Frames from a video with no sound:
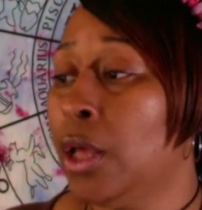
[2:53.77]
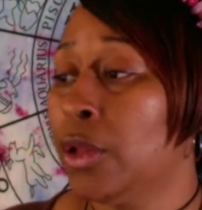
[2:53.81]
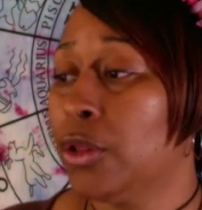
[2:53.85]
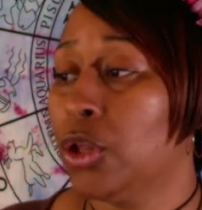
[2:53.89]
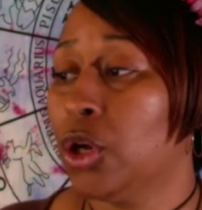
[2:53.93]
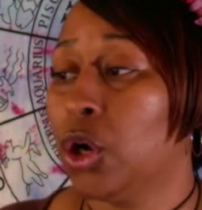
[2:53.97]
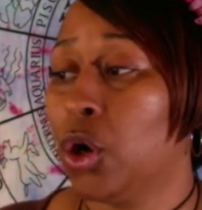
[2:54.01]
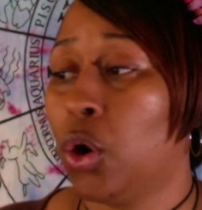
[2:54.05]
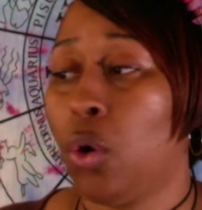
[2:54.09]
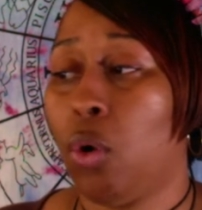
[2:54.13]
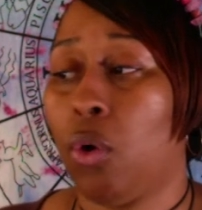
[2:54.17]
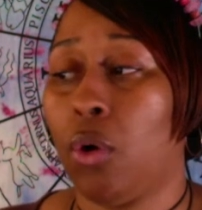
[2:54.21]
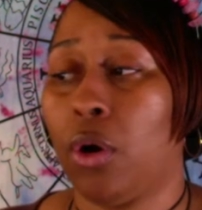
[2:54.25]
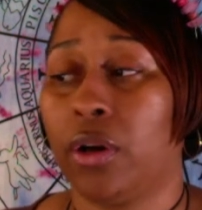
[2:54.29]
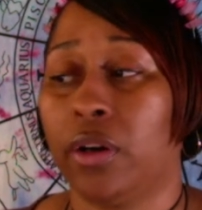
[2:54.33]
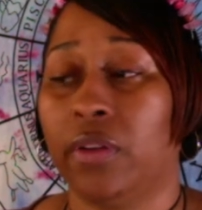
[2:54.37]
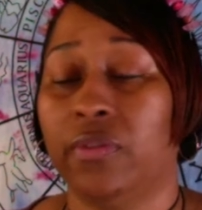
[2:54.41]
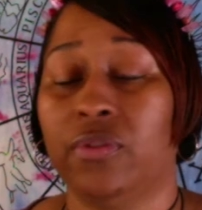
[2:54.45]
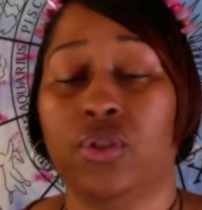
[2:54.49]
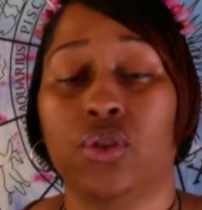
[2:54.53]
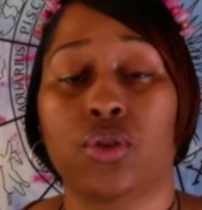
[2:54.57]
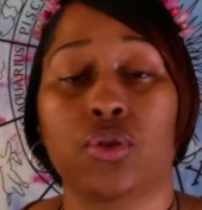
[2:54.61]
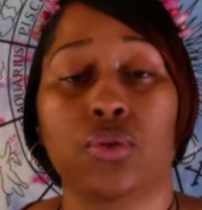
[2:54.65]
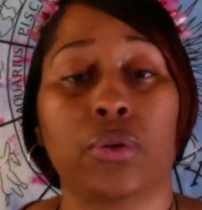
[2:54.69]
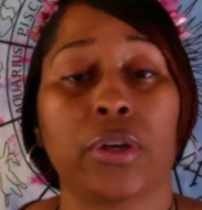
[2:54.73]
The Court
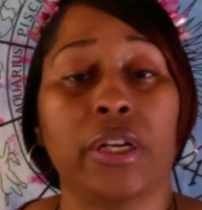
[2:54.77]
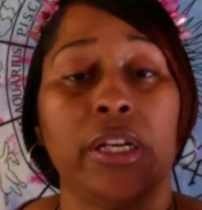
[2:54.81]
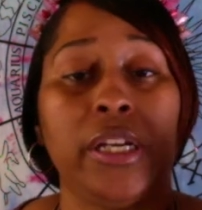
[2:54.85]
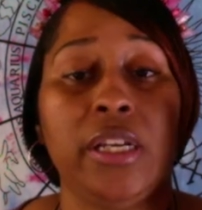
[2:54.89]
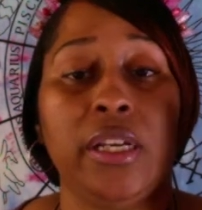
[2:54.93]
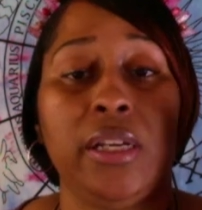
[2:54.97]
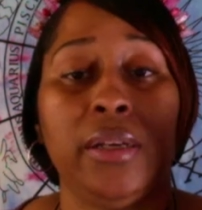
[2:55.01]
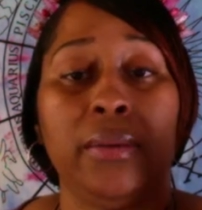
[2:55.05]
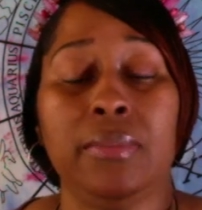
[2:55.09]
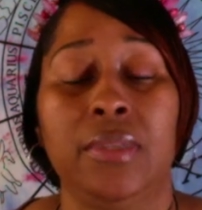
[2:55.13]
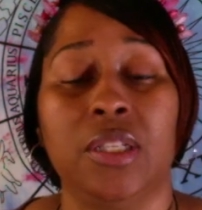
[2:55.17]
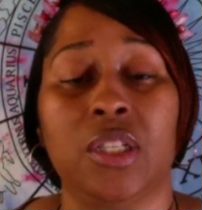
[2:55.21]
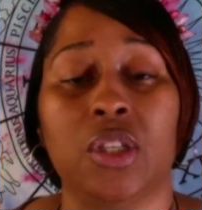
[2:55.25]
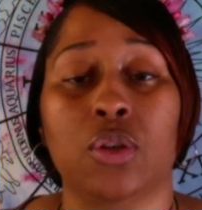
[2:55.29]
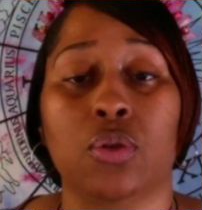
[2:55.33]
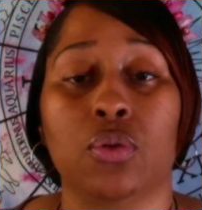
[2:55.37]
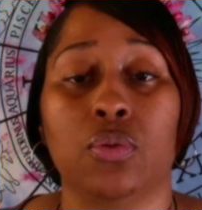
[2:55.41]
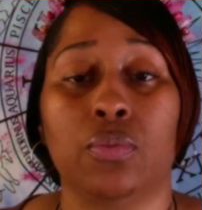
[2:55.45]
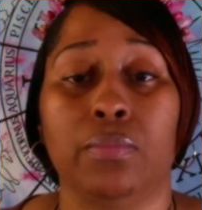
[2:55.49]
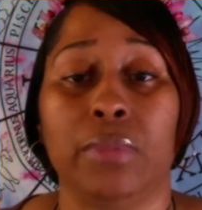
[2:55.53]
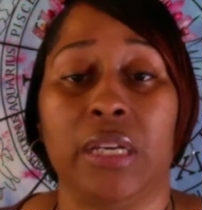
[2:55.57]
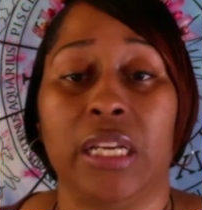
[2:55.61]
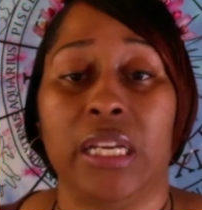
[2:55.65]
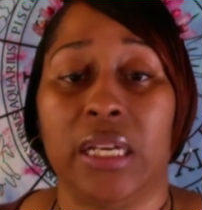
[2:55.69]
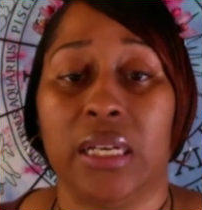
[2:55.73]
of Dreams, to
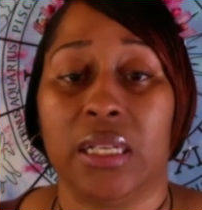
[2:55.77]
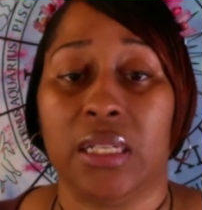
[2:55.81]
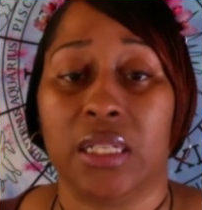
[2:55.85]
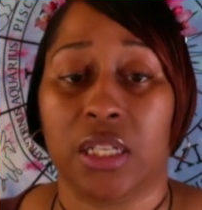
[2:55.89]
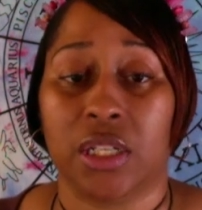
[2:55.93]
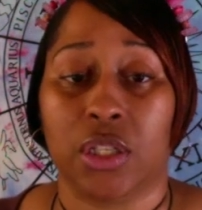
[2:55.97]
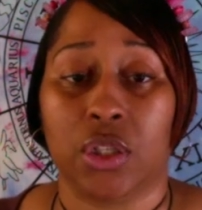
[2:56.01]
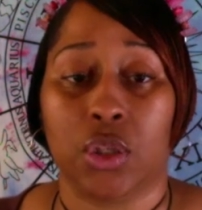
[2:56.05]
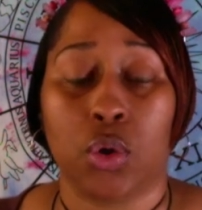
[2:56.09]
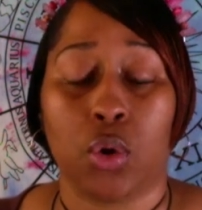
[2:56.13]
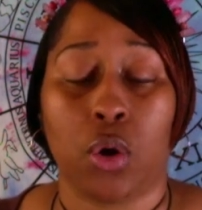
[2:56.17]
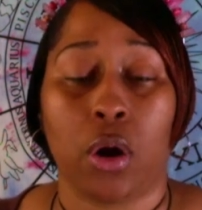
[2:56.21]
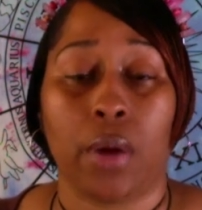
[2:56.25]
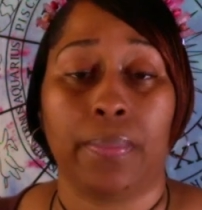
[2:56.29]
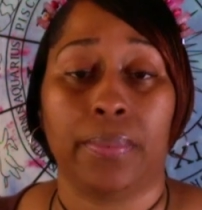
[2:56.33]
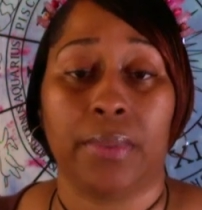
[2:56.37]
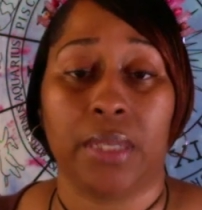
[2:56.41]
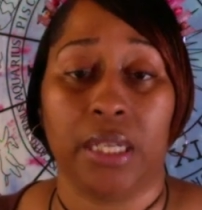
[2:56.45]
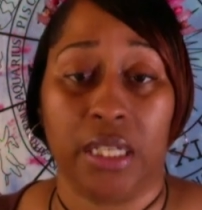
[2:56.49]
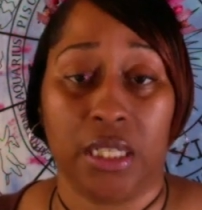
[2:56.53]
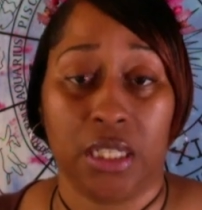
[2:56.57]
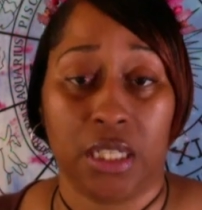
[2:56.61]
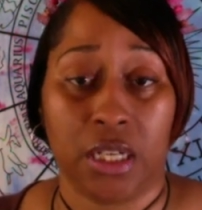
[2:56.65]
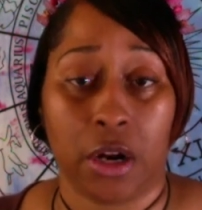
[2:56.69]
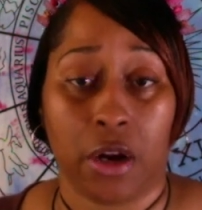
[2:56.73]
me, is inter
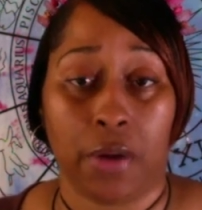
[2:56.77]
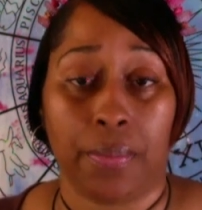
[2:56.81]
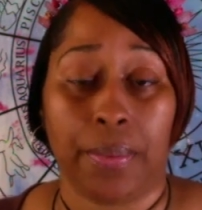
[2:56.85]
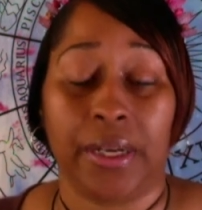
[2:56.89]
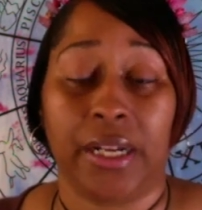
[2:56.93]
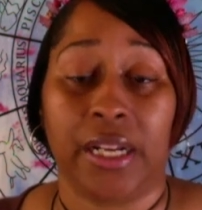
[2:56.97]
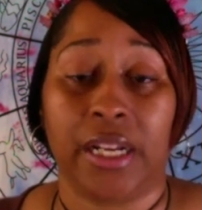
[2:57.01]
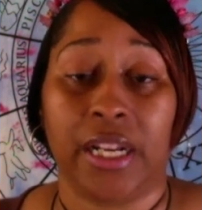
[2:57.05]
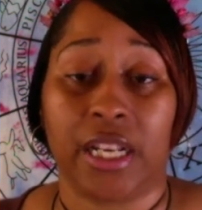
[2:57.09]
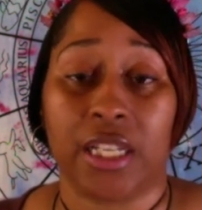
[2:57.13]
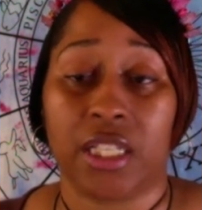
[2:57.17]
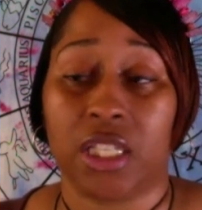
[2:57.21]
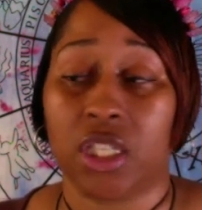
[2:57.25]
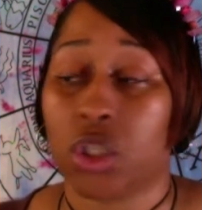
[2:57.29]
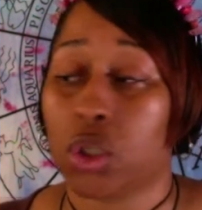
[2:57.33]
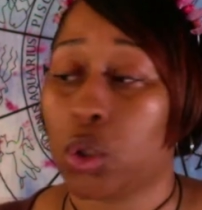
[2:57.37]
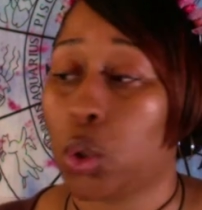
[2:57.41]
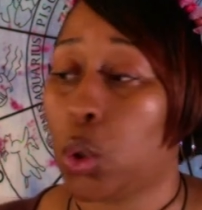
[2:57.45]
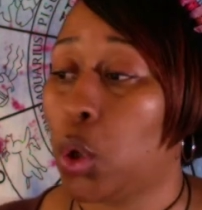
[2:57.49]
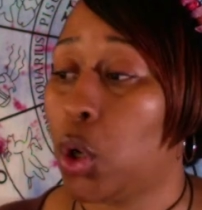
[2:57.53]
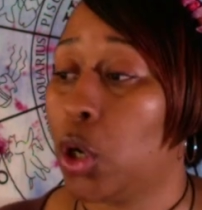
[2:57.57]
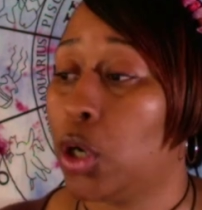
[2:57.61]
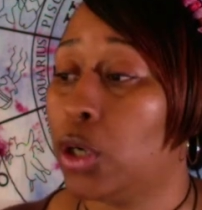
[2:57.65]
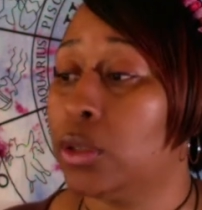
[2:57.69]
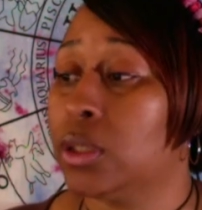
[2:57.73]
interpreted as
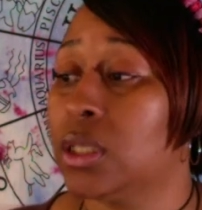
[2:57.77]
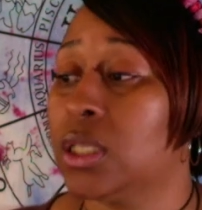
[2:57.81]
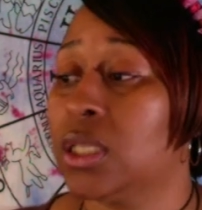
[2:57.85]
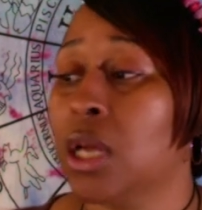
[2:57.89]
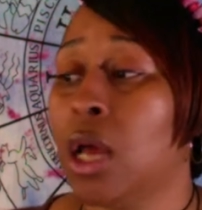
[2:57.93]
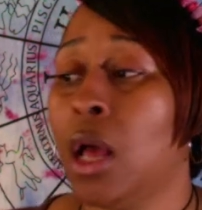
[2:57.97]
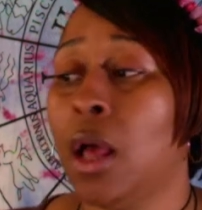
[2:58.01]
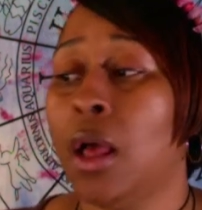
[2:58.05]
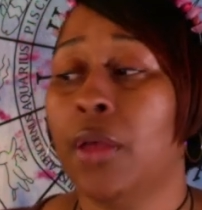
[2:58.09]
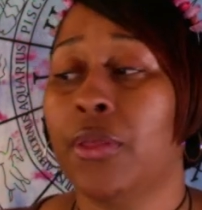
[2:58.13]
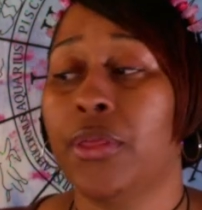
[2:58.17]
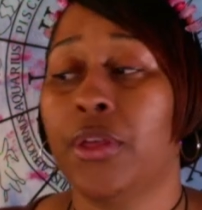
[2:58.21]
swords.